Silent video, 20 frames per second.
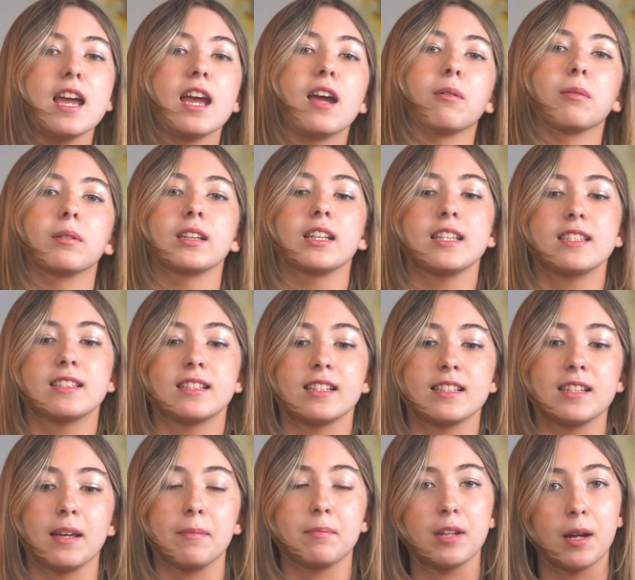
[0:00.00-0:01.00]
It released
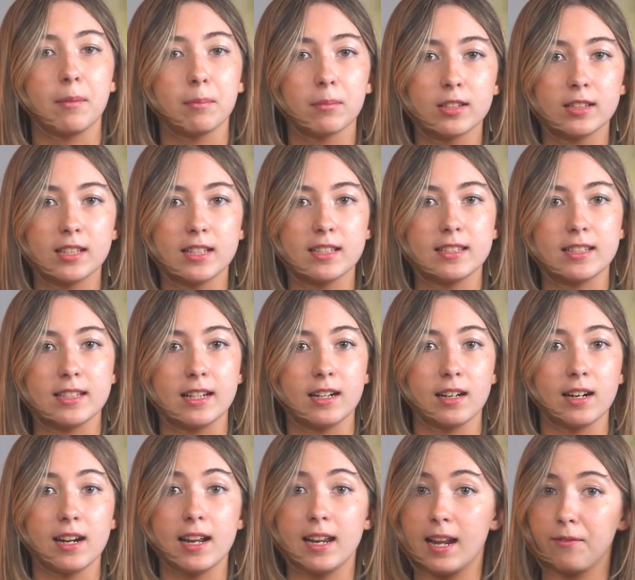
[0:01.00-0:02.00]
in September this
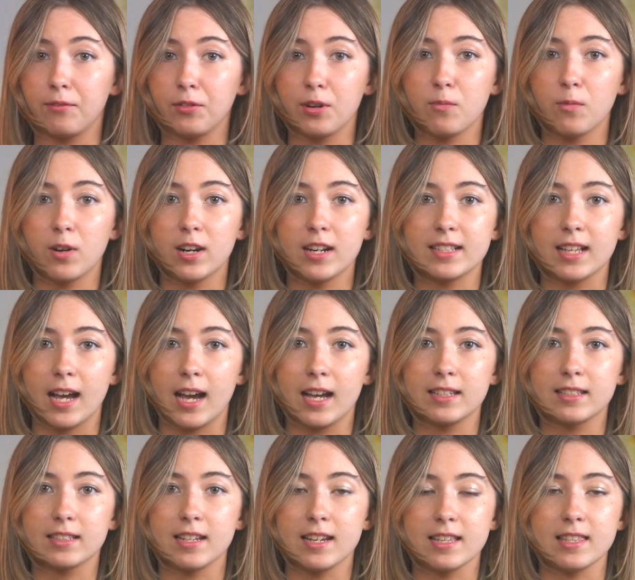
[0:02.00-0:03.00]
year, and everyone is
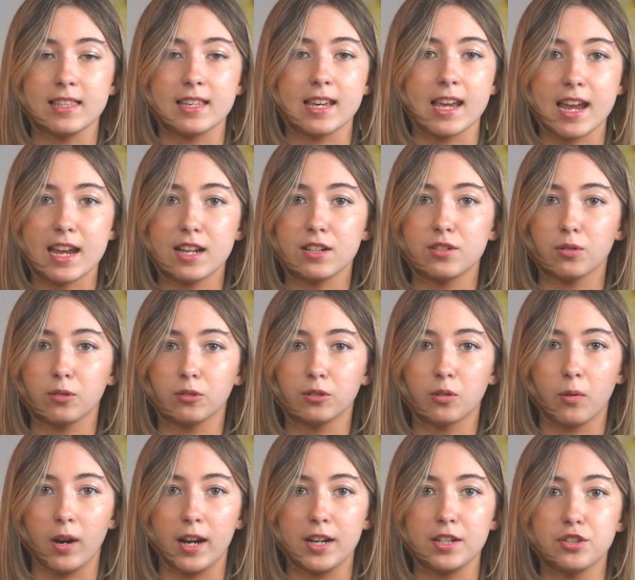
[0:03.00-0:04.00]
asking the age-old
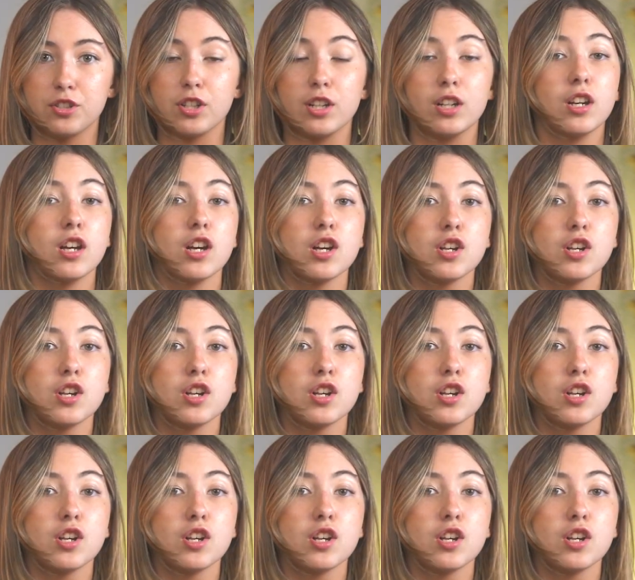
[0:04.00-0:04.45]
question,